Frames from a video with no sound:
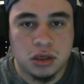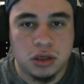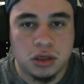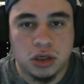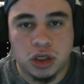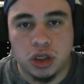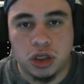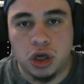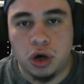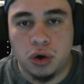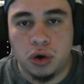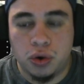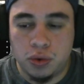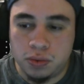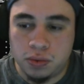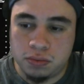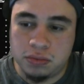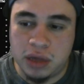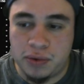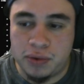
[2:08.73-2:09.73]

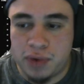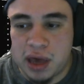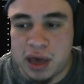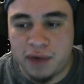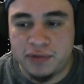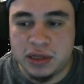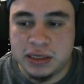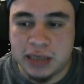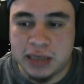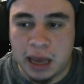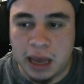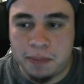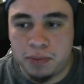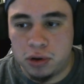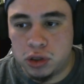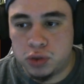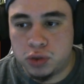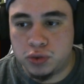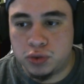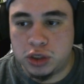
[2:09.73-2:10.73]
So then we have the
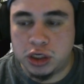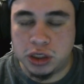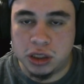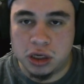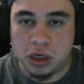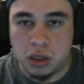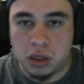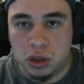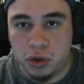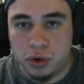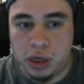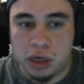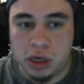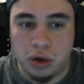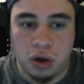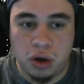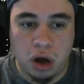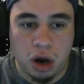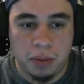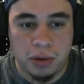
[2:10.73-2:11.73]
Zyphos, which is the
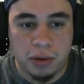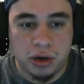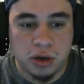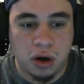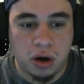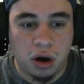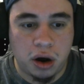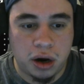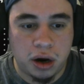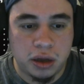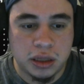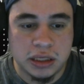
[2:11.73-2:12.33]
Colonial armored car.